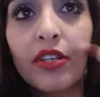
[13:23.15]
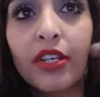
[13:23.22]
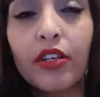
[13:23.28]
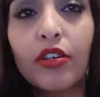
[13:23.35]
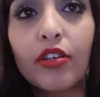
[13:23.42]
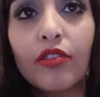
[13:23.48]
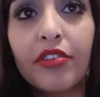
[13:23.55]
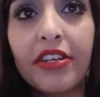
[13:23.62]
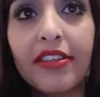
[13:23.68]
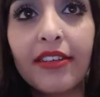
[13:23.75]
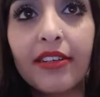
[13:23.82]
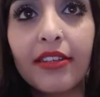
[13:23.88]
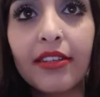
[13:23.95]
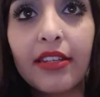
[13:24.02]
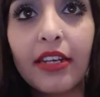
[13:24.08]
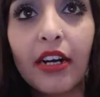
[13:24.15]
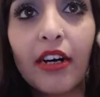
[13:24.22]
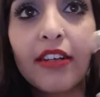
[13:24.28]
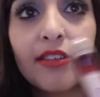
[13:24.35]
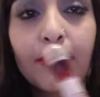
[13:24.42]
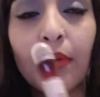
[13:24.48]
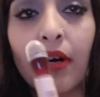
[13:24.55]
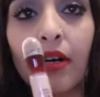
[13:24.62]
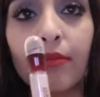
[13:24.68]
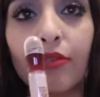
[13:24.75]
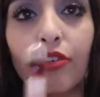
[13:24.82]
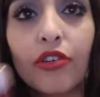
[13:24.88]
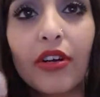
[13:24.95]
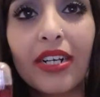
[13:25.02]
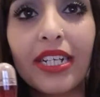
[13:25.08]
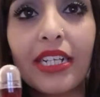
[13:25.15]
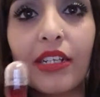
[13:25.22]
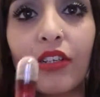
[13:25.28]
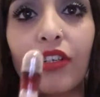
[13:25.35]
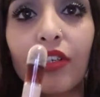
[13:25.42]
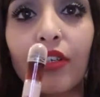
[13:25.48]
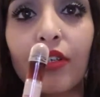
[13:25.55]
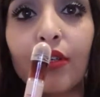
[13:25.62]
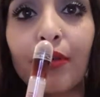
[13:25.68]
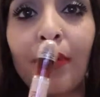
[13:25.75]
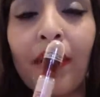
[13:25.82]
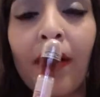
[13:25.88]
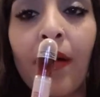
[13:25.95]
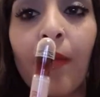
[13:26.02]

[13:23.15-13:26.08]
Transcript: on it could crease under the eyes, but I'm trying to